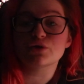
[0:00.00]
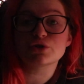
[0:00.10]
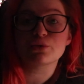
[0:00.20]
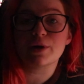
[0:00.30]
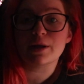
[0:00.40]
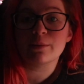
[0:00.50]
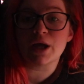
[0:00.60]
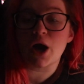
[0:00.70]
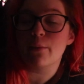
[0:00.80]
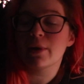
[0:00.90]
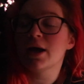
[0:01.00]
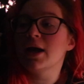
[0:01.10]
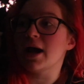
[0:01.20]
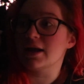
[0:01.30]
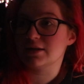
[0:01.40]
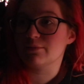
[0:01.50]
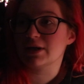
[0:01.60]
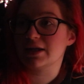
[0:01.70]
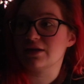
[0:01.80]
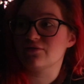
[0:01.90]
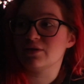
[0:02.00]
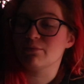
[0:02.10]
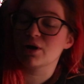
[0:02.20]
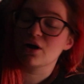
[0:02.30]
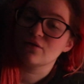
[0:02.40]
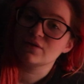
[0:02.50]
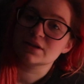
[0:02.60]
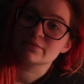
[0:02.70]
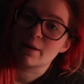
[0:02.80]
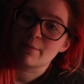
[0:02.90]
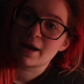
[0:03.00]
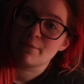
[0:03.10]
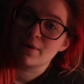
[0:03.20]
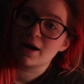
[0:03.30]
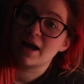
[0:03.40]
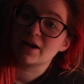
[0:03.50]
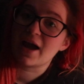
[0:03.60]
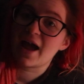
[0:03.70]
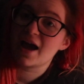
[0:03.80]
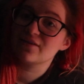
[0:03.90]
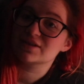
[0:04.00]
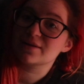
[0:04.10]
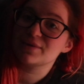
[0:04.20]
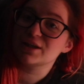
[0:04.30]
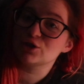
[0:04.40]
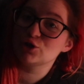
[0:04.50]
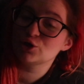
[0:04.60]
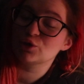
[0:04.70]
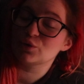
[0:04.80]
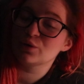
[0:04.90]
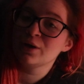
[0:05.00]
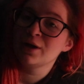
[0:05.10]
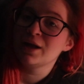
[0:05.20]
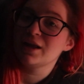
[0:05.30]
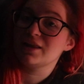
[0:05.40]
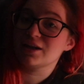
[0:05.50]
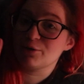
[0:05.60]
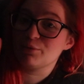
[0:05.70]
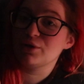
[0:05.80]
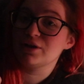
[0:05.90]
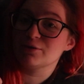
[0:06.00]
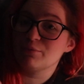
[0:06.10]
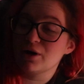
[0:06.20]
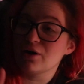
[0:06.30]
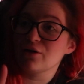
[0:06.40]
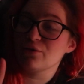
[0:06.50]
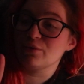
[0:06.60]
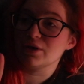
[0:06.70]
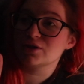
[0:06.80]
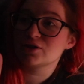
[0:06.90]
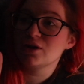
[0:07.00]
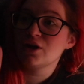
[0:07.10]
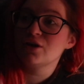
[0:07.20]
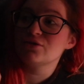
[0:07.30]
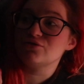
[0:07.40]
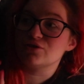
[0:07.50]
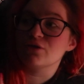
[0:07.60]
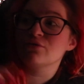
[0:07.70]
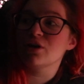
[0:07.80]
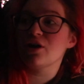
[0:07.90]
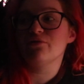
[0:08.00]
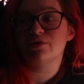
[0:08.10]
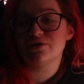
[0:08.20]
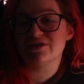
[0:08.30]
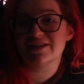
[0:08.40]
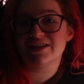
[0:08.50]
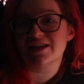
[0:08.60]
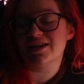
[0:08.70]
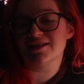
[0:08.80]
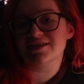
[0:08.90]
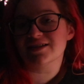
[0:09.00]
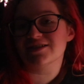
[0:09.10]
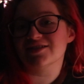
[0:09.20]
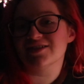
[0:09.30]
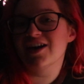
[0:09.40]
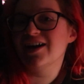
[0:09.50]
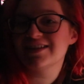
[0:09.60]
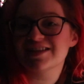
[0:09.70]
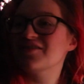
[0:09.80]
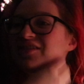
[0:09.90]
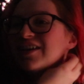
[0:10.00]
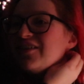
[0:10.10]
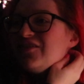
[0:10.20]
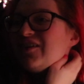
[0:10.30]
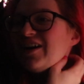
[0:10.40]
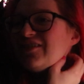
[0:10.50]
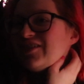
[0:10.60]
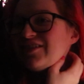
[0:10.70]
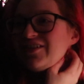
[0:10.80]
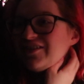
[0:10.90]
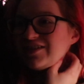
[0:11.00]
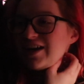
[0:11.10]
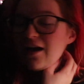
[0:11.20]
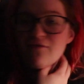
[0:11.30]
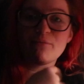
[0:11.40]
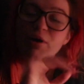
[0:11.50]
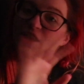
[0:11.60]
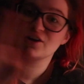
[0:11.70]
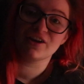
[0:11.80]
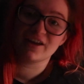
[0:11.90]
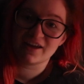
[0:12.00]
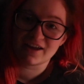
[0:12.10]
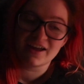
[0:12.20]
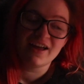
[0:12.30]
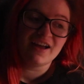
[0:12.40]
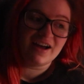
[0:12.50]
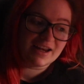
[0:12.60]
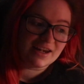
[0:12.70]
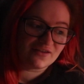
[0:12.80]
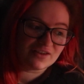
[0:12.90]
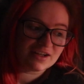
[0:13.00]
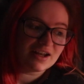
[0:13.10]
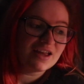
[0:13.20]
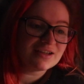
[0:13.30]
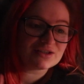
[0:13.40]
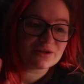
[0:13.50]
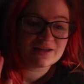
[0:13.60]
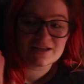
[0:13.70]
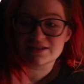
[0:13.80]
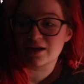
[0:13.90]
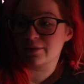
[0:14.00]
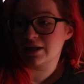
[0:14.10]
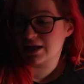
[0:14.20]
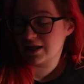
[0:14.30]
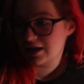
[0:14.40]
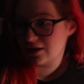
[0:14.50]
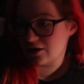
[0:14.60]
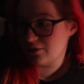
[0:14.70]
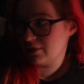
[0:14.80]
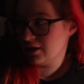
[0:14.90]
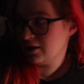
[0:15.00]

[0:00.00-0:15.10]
just to wake me up, and then my evening bath is my pamper. And I have something new that I put in the bath, which, don't laugh when you see it, it does look like something a 5-year-old would have, but I don't care, I love it. So yes, I'm going to get up.